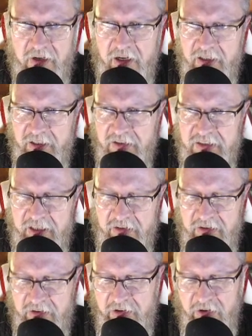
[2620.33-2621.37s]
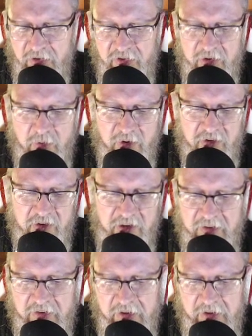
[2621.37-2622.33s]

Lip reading: unintended consequences.